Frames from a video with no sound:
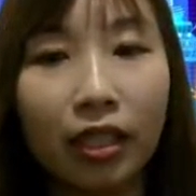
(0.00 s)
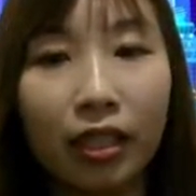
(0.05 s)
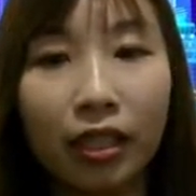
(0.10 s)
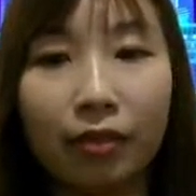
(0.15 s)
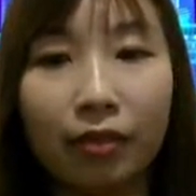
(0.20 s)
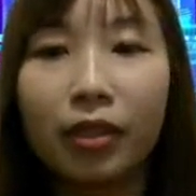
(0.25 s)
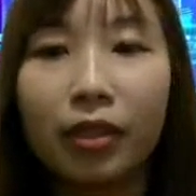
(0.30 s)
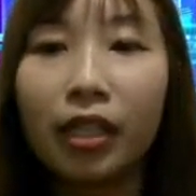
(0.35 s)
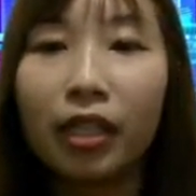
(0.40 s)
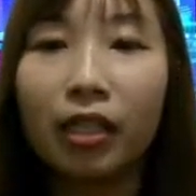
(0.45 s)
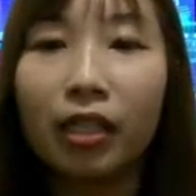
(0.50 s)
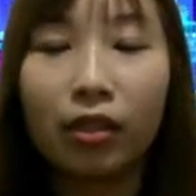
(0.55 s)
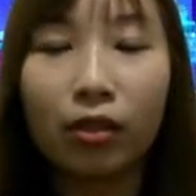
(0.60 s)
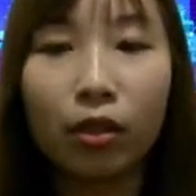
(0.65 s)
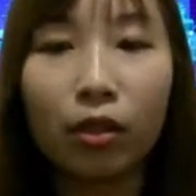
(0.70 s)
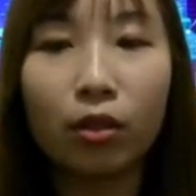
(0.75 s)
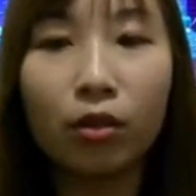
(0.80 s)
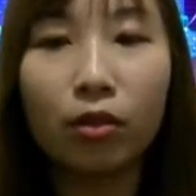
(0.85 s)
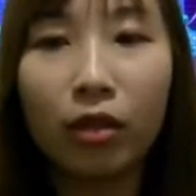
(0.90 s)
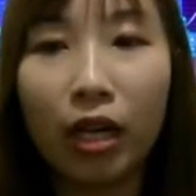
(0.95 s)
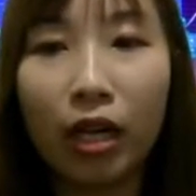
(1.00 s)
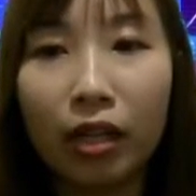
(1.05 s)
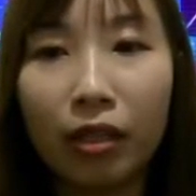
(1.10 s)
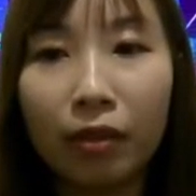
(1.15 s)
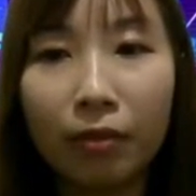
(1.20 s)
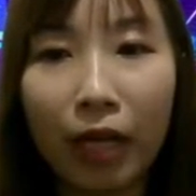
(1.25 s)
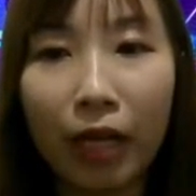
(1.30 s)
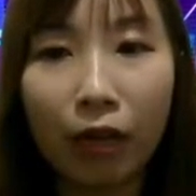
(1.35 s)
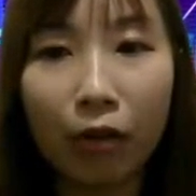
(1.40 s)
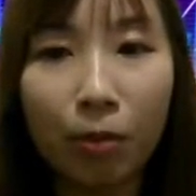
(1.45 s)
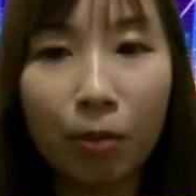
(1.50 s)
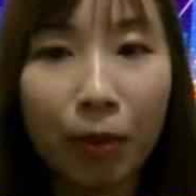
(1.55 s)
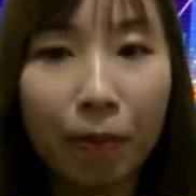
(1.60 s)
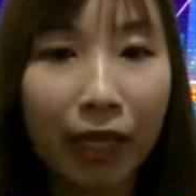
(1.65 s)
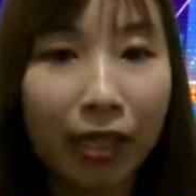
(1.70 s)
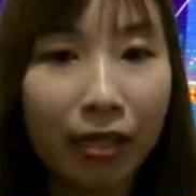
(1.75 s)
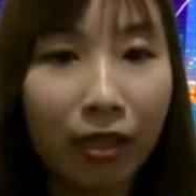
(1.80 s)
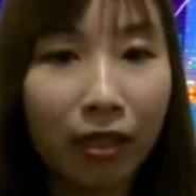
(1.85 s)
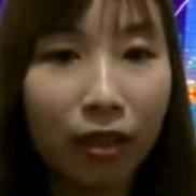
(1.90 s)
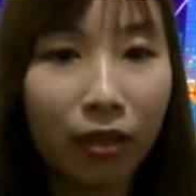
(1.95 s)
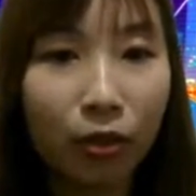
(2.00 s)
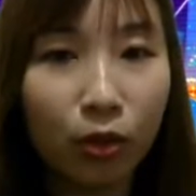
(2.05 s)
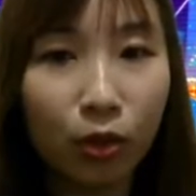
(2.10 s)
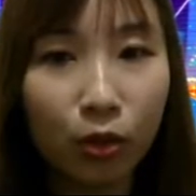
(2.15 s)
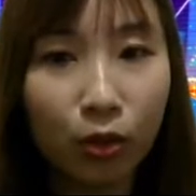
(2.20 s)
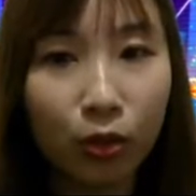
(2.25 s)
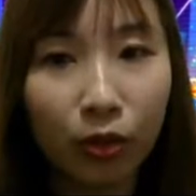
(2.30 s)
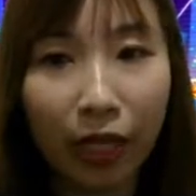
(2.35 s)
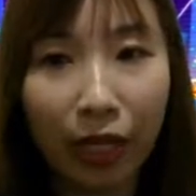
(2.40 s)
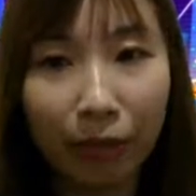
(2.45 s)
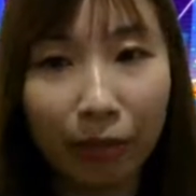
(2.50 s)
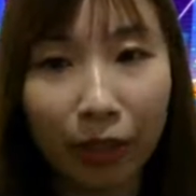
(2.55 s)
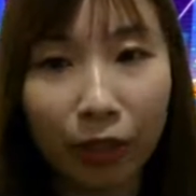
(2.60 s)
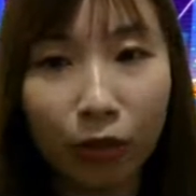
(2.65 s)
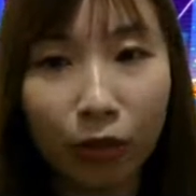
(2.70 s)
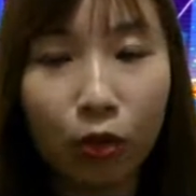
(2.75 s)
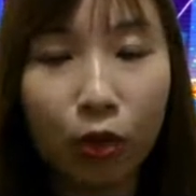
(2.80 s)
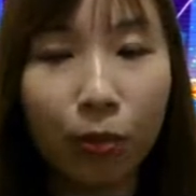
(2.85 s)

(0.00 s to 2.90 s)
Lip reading: Yeah. So I will be passing on to Edmund,